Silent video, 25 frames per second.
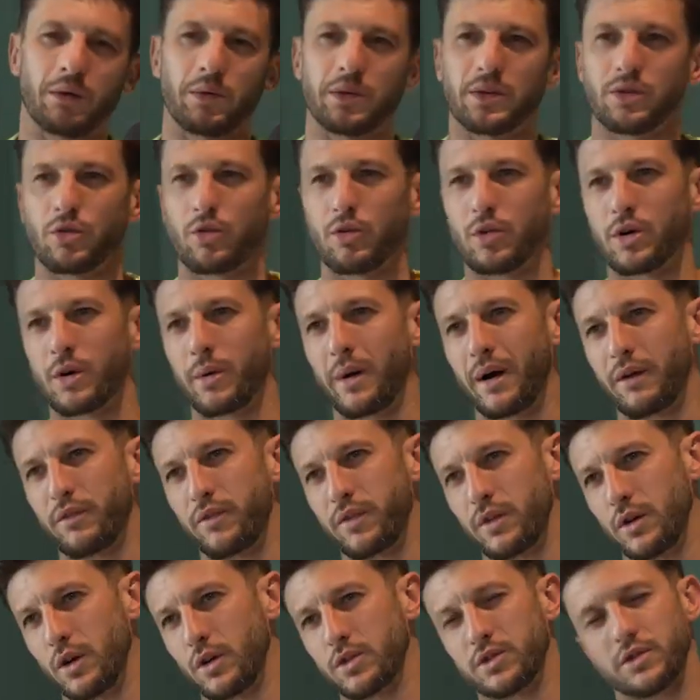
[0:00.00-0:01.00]
and we talk about
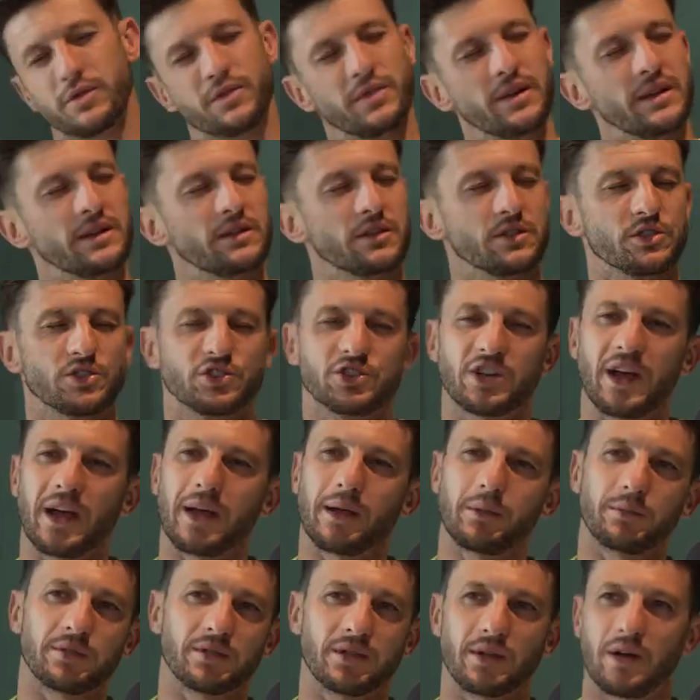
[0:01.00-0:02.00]
philosophies and
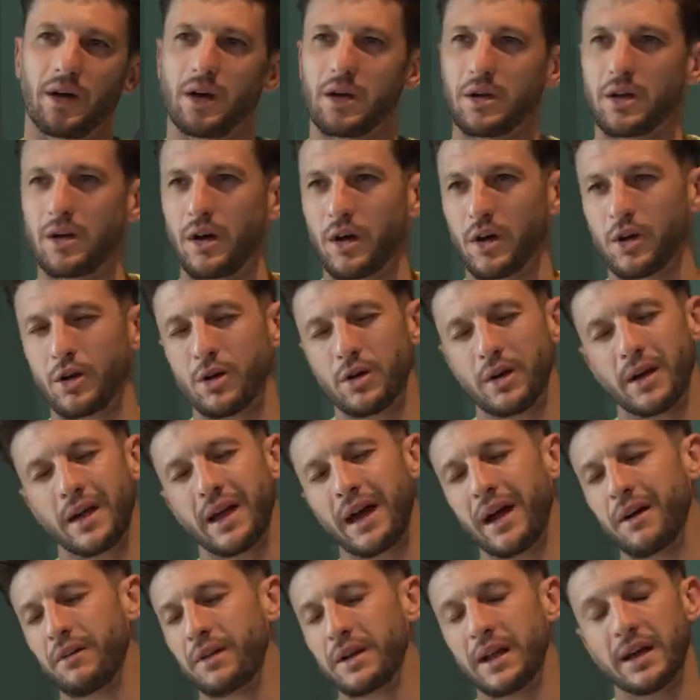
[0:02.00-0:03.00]
shapes, and I couldn't
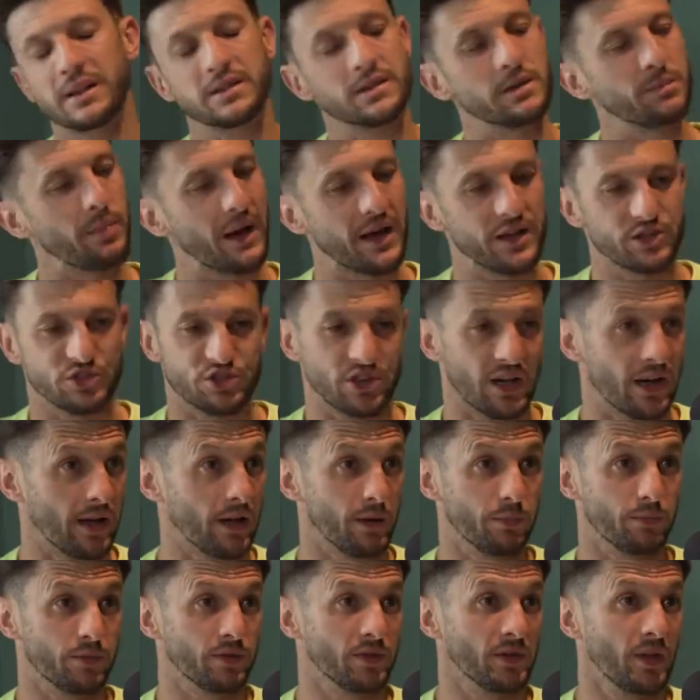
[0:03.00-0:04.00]
care less about
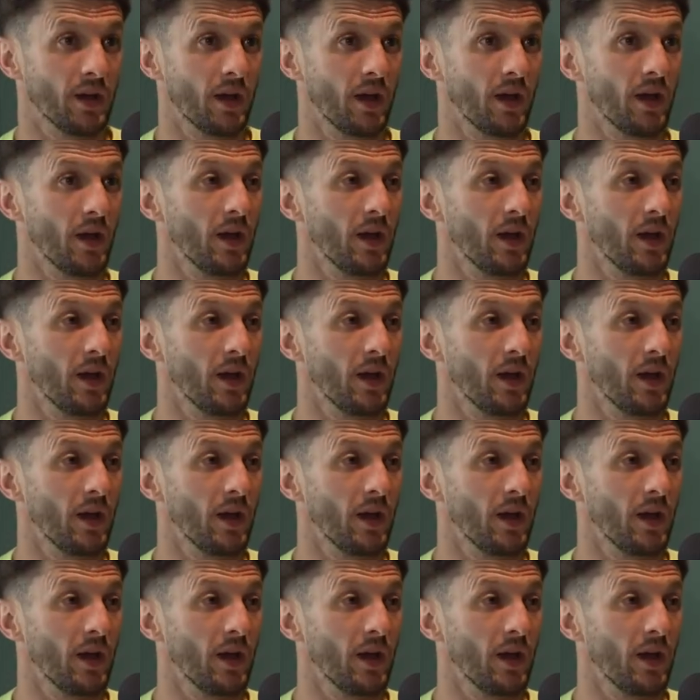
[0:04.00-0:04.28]
shapes.